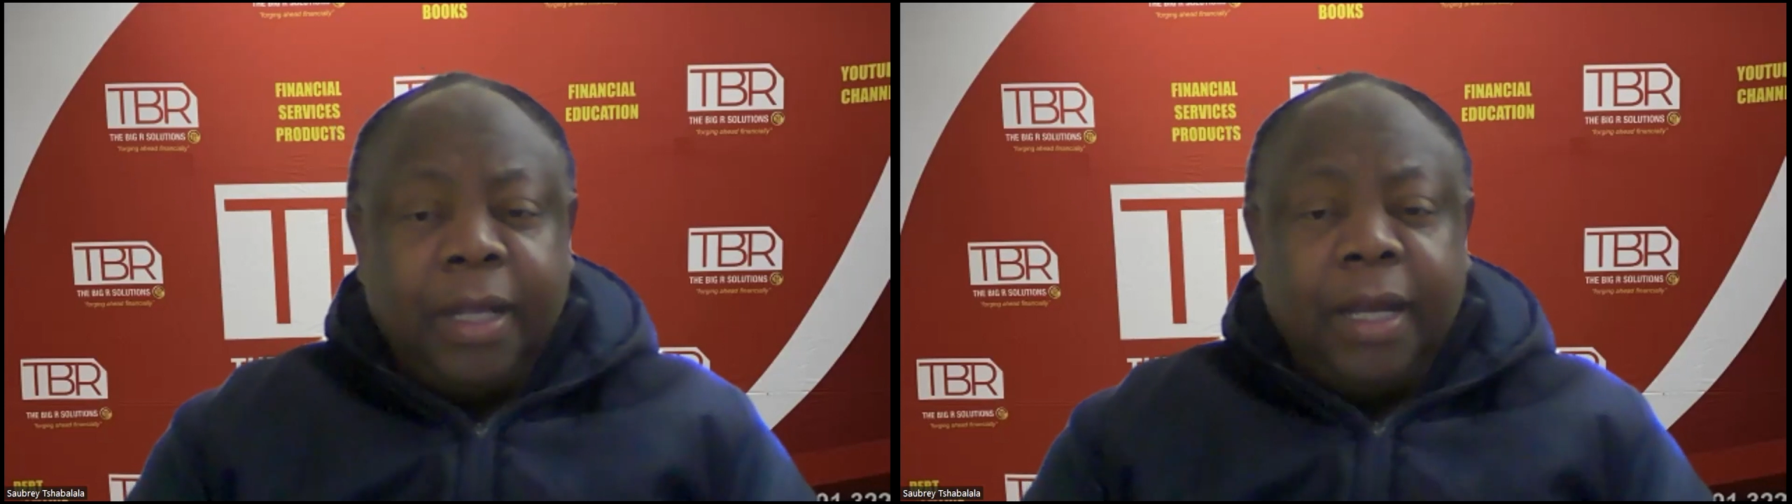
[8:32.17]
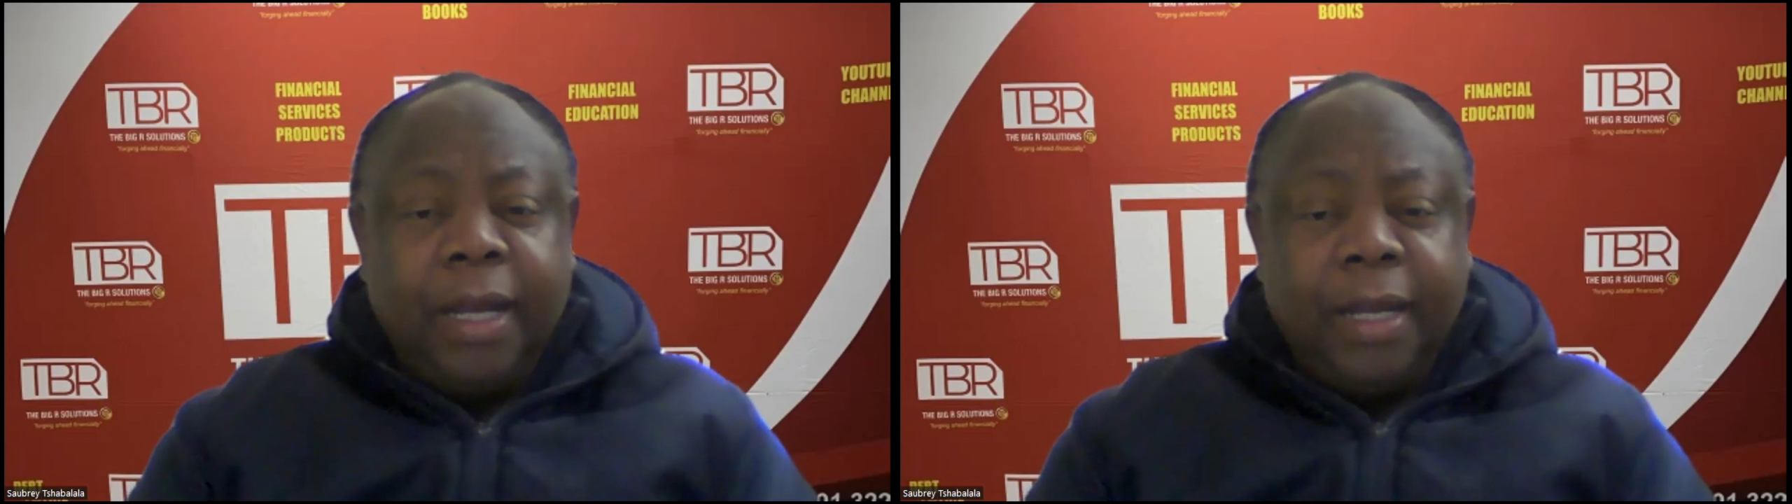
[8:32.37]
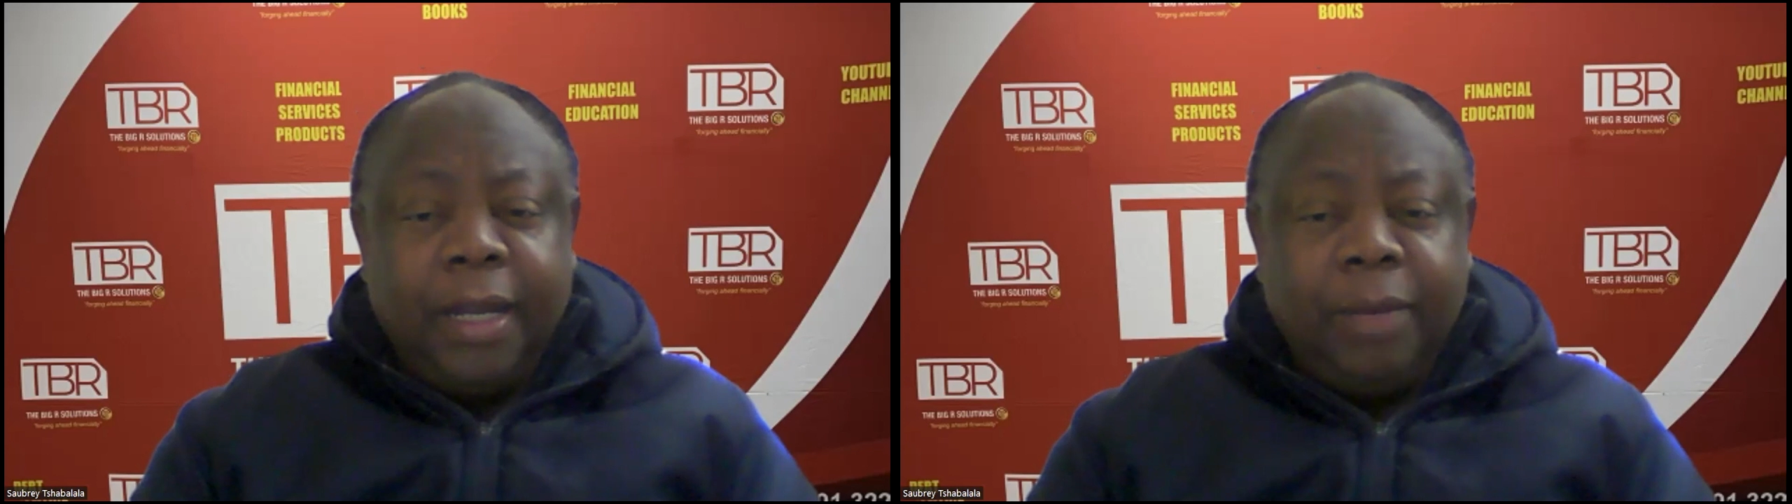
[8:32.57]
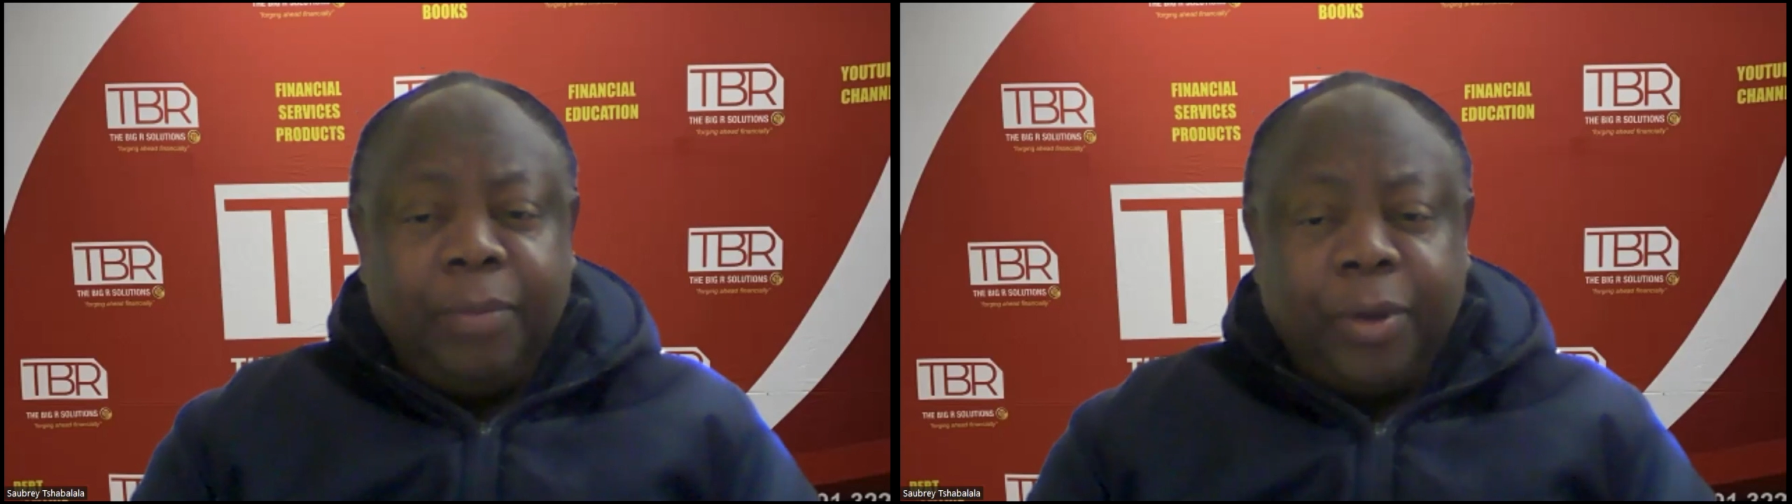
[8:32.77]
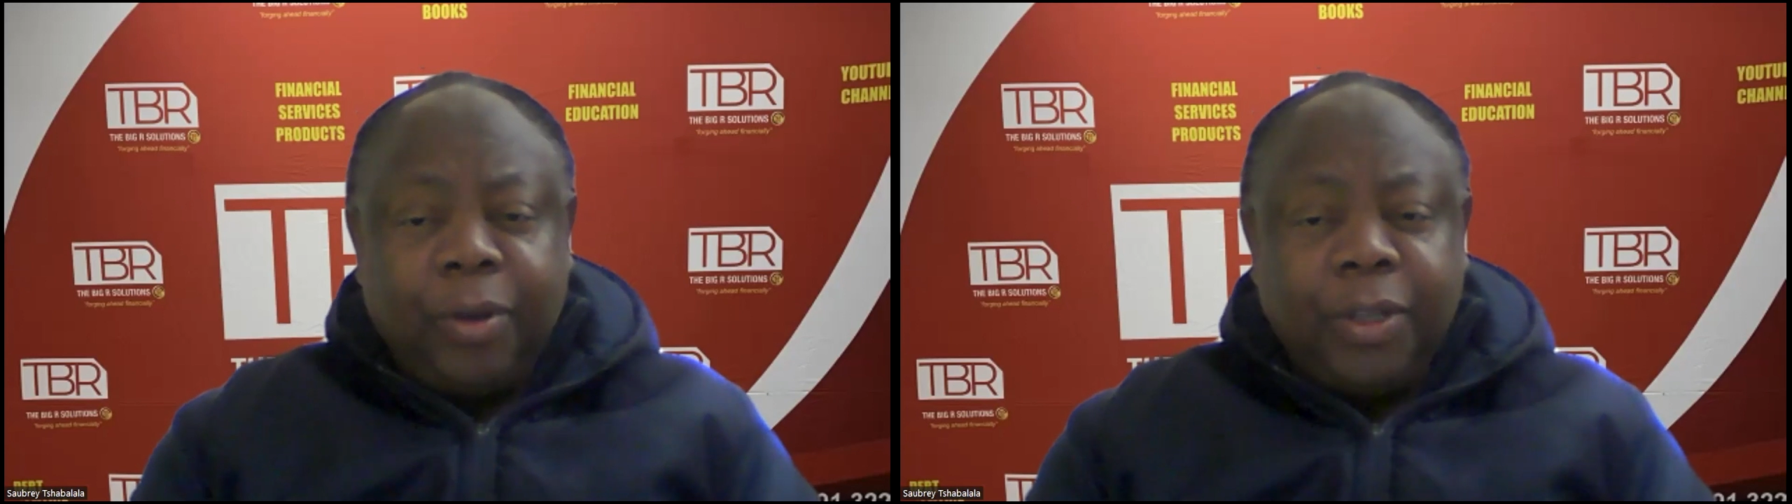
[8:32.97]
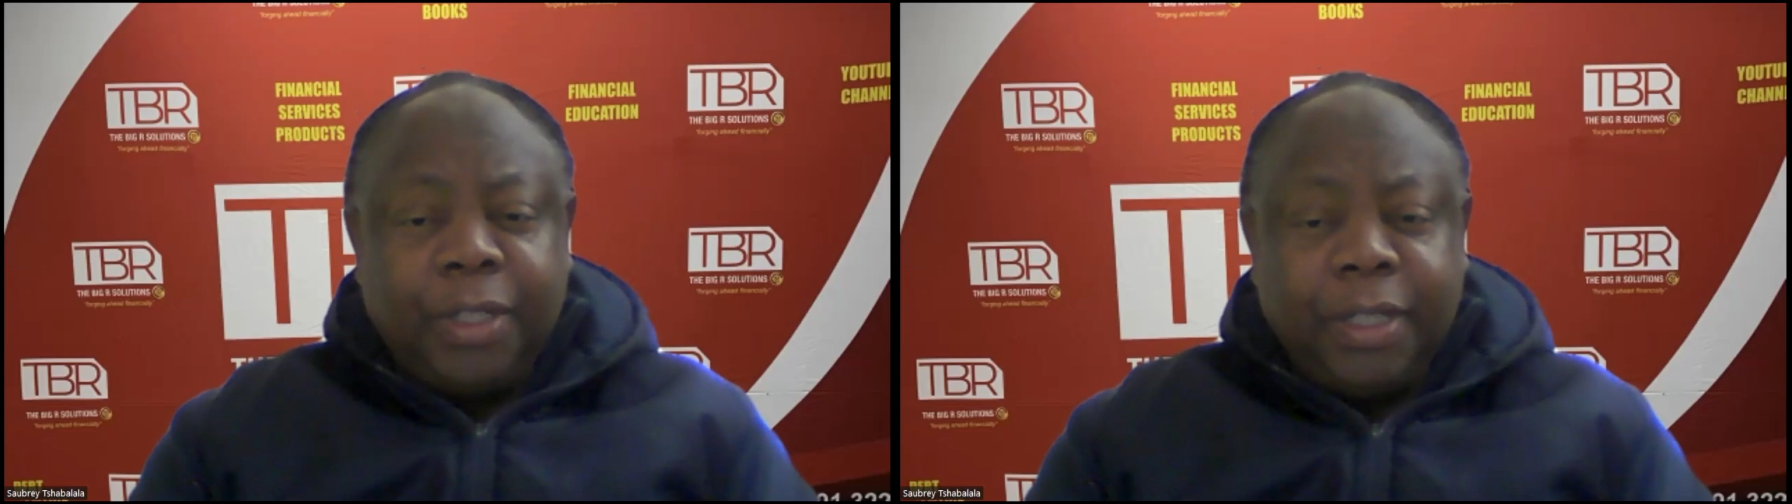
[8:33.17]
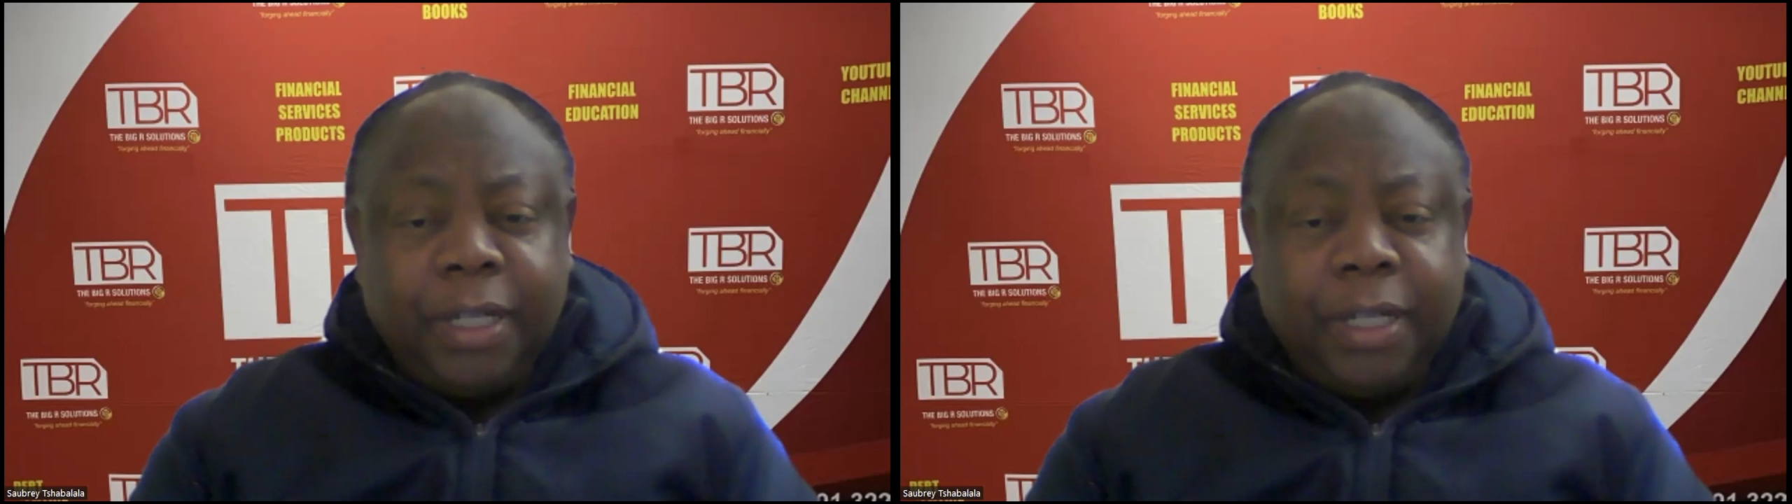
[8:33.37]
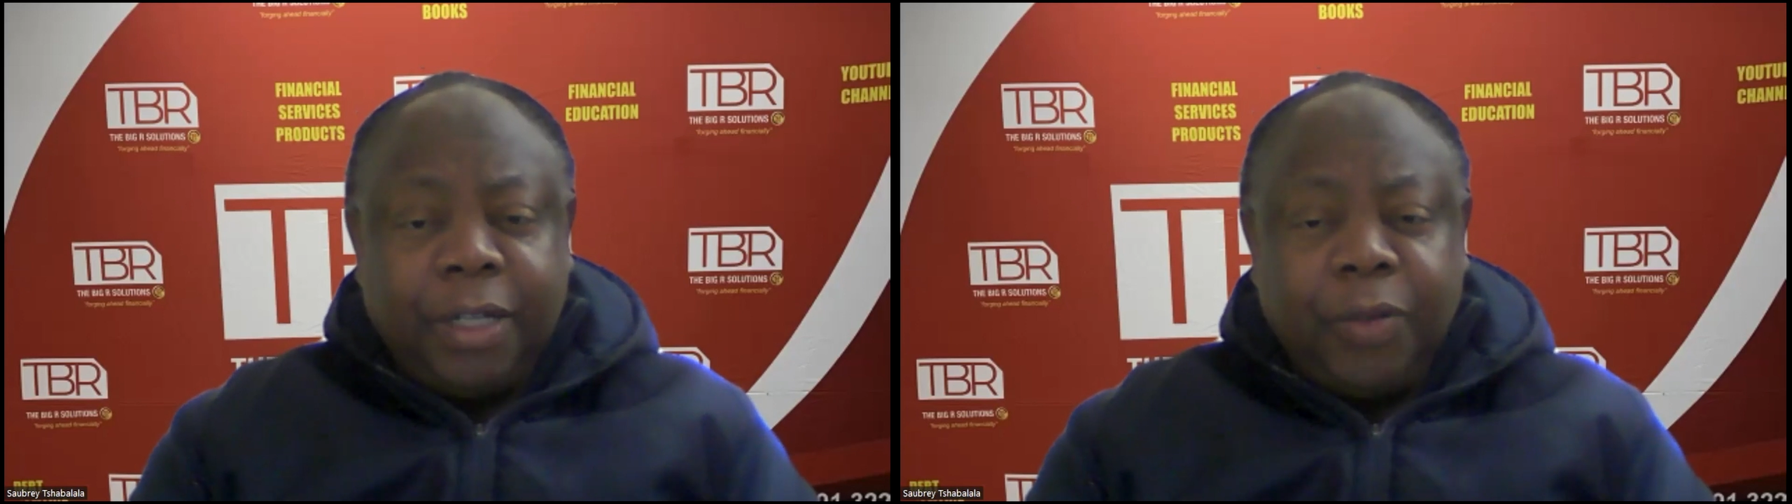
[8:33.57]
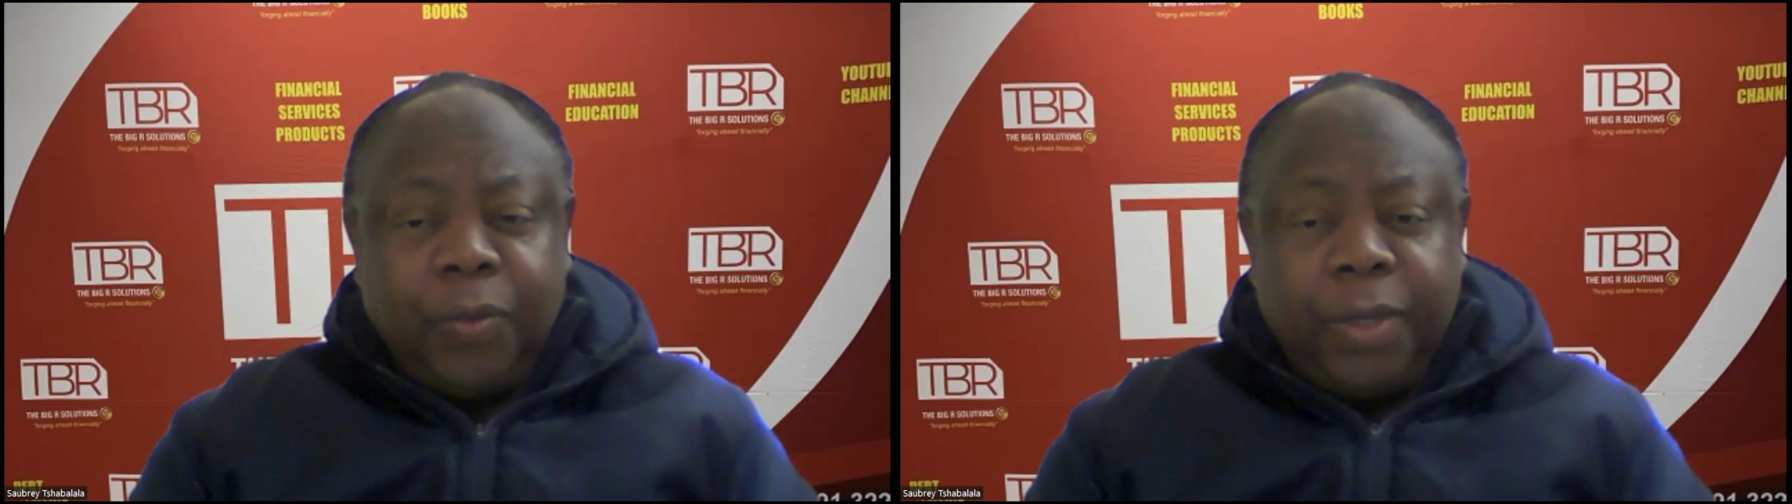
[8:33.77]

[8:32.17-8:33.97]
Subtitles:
And then because they didn't